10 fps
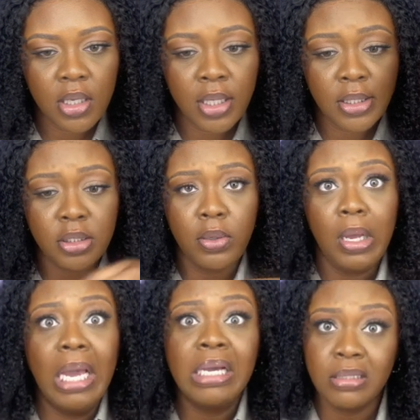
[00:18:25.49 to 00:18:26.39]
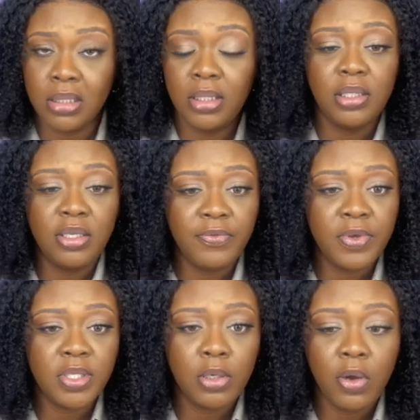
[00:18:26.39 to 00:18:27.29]
At least so I could see the
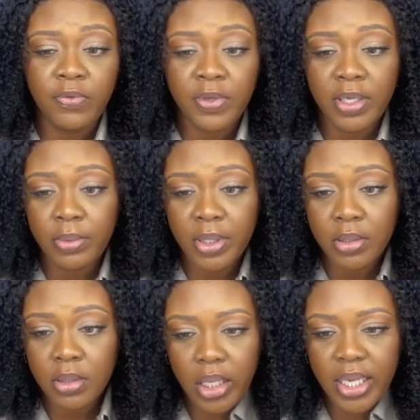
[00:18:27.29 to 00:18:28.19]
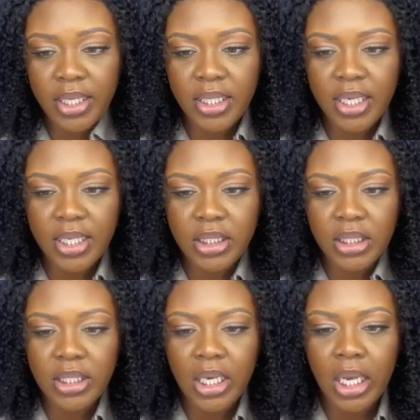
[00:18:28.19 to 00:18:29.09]
difference, and hopefully it worked. Okay, I think
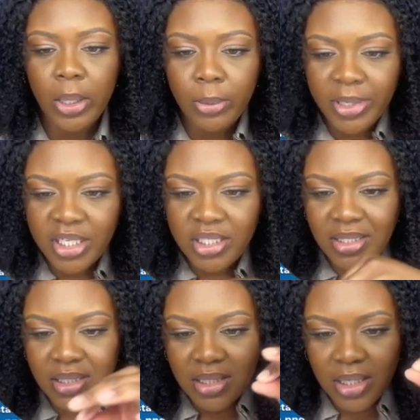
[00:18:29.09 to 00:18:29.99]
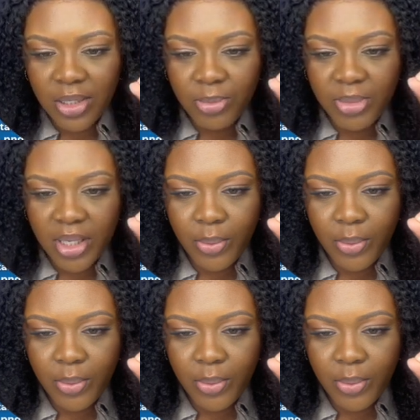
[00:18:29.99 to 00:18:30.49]
it did a little bit, just a little bit.